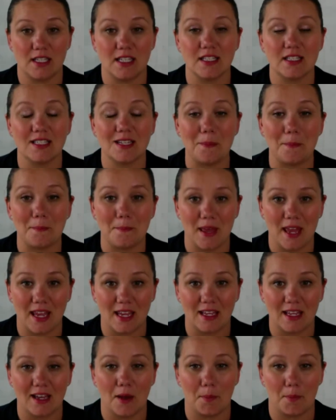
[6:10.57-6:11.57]
is to
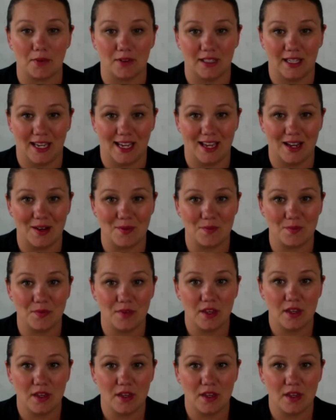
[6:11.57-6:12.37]
make a plan.